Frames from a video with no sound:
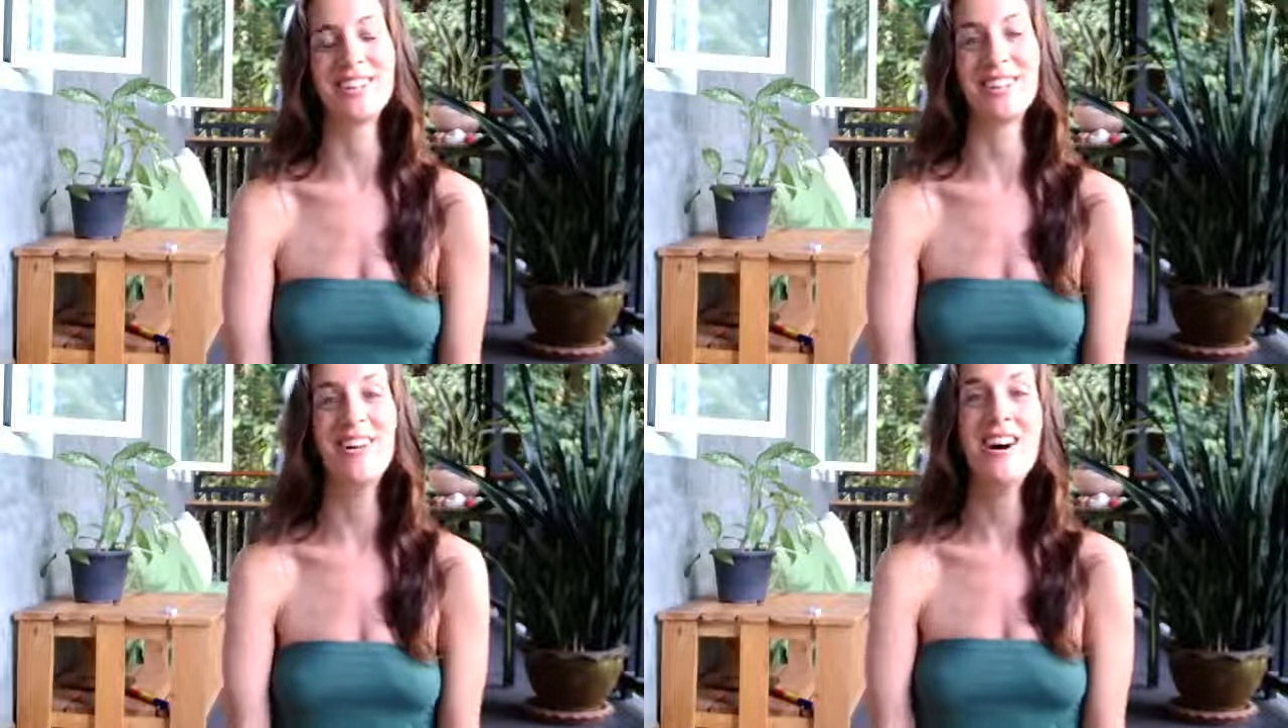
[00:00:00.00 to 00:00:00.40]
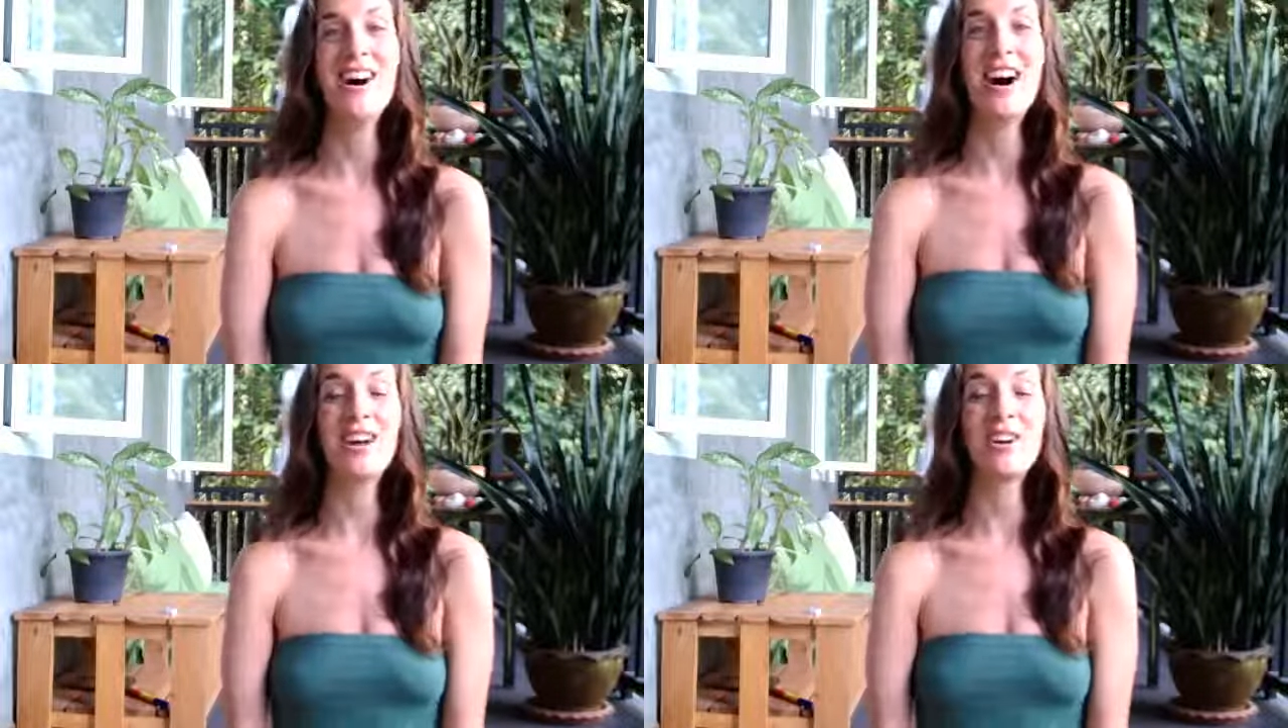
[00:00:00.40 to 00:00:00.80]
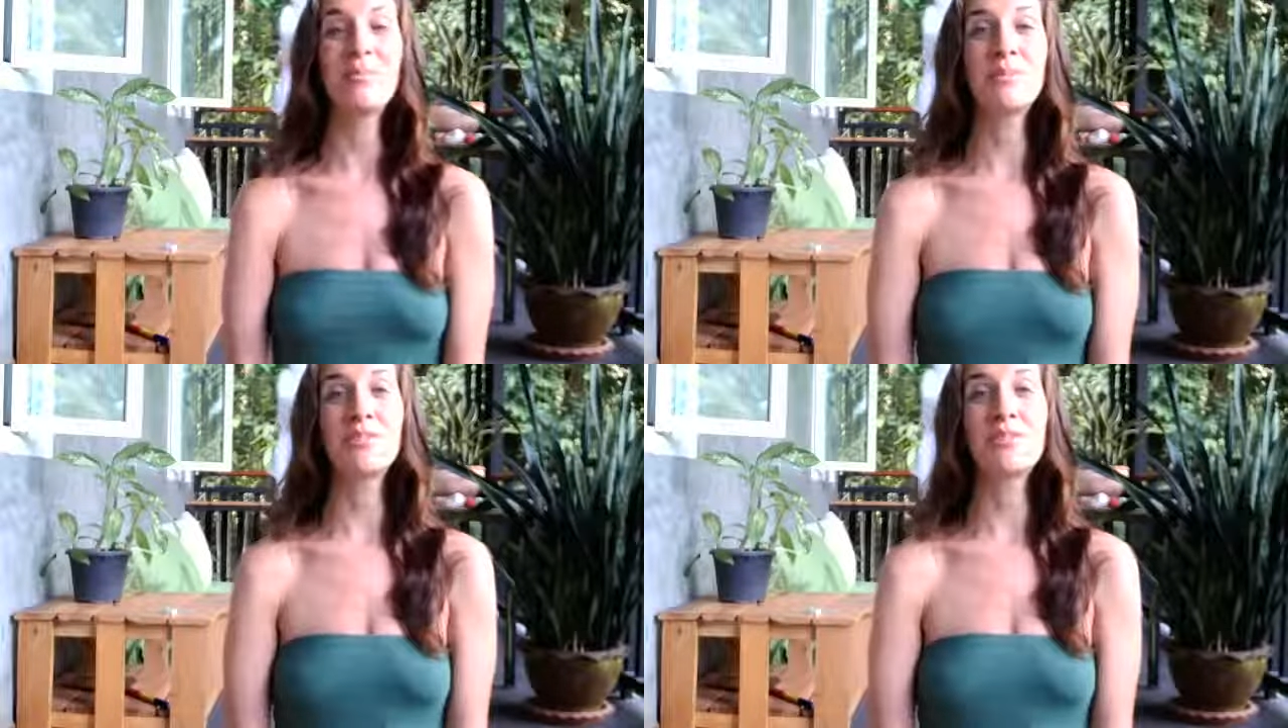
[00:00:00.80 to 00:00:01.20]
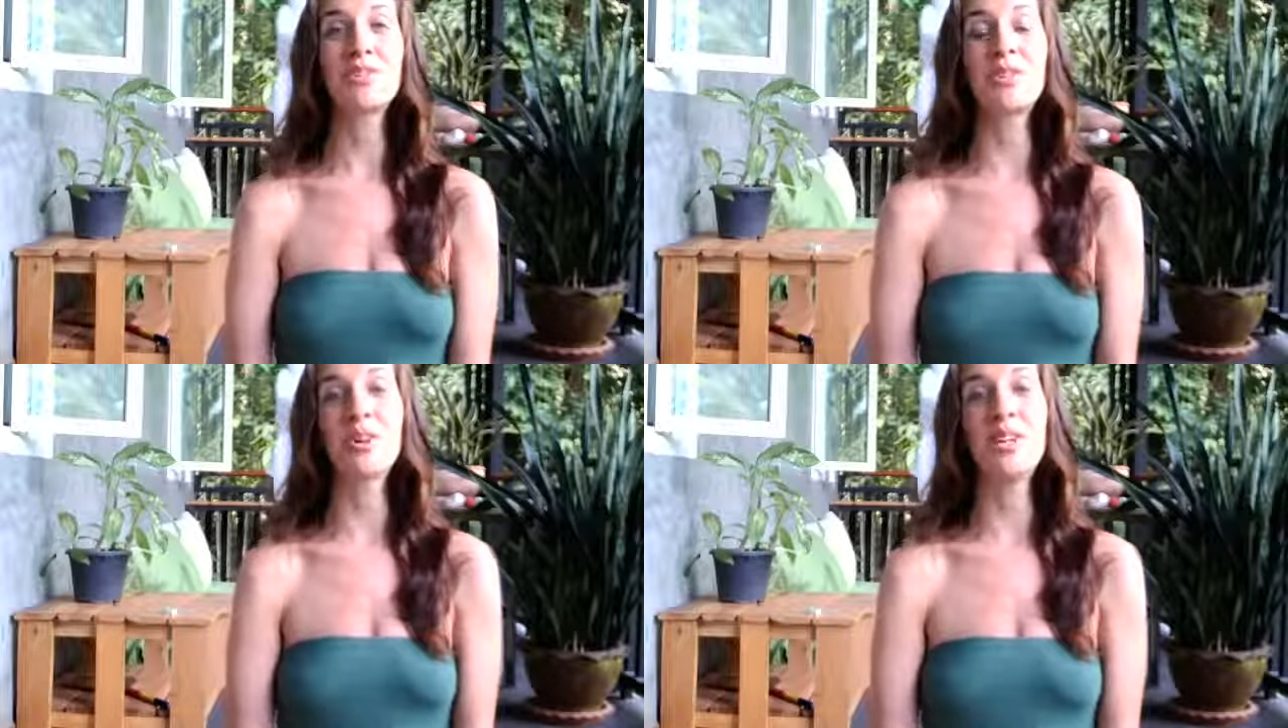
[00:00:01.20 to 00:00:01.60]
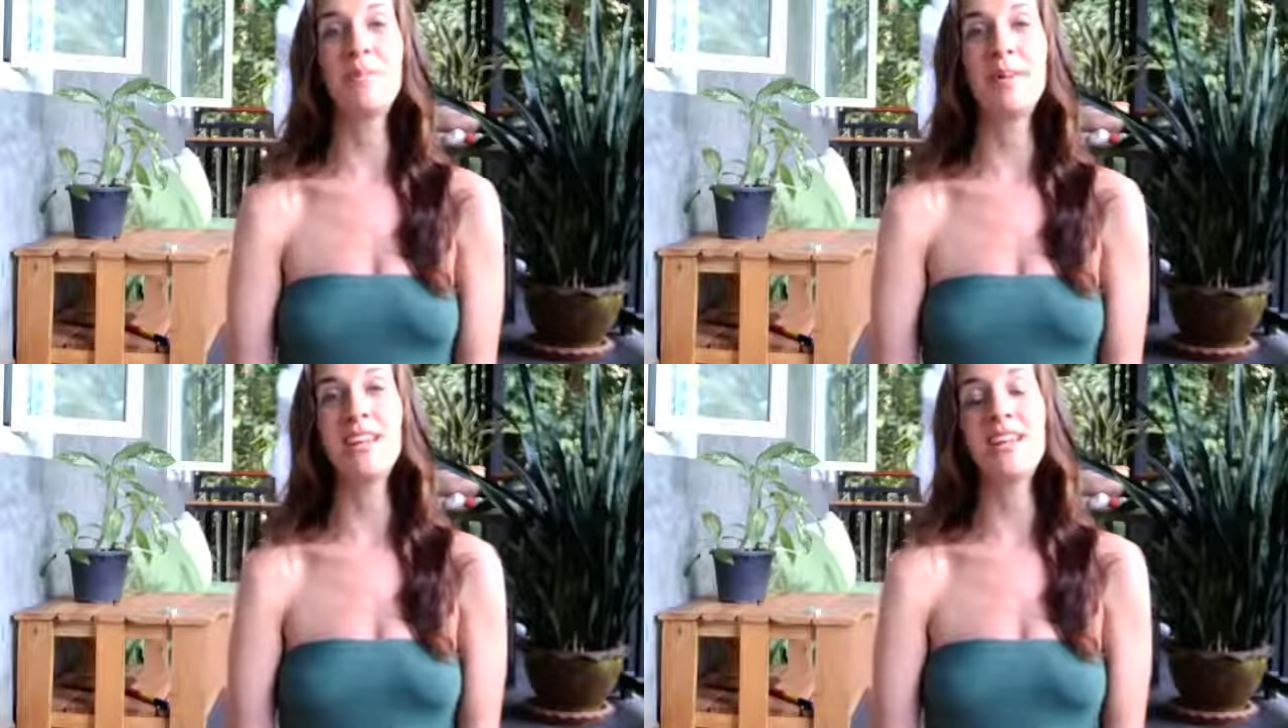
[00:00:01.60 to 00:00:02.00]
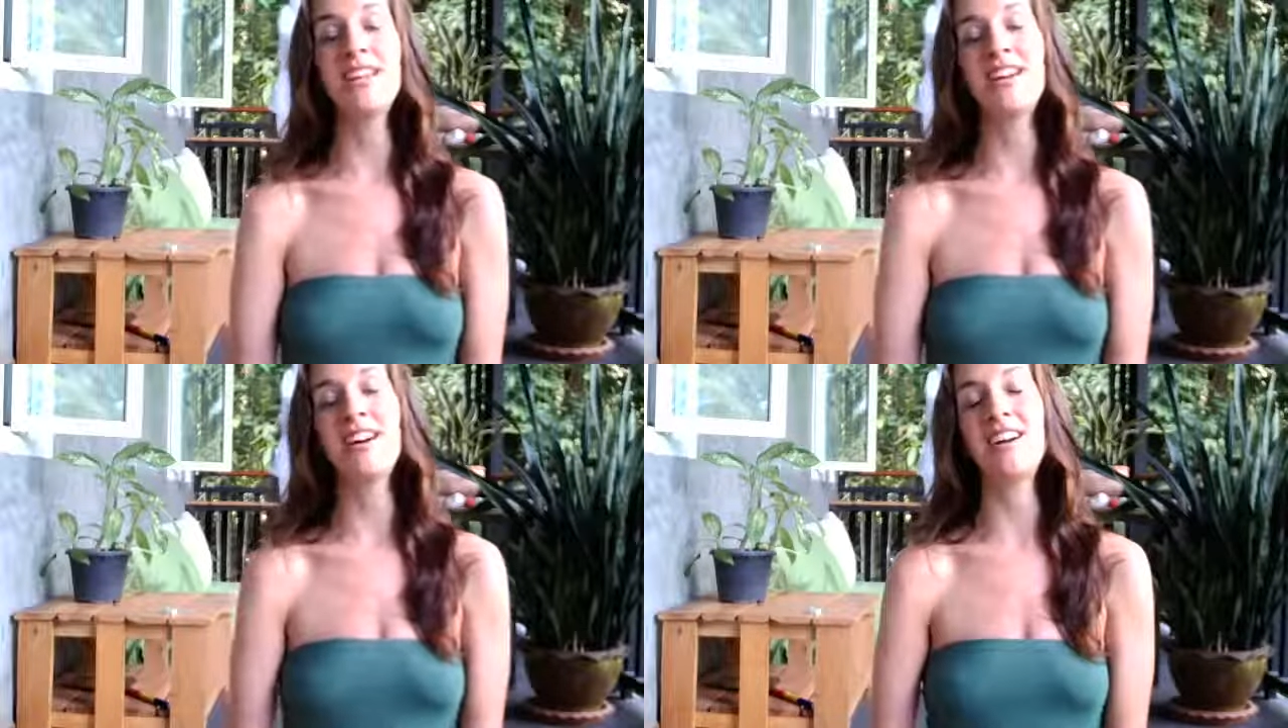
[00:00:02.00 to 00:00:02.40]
So I hope you'll join me.